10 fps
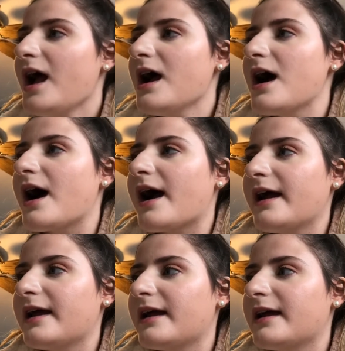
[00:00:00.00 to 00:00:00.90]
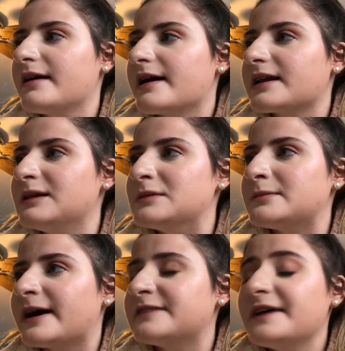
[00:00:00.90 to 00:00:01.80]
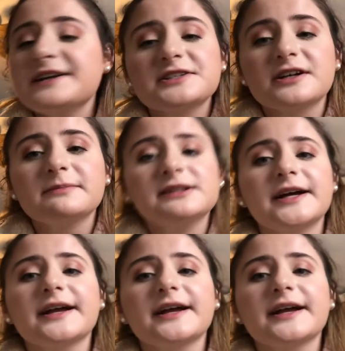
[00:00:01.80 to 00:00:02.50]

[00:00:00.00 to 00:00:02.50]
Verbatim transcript: I gotta email my advisor and be like,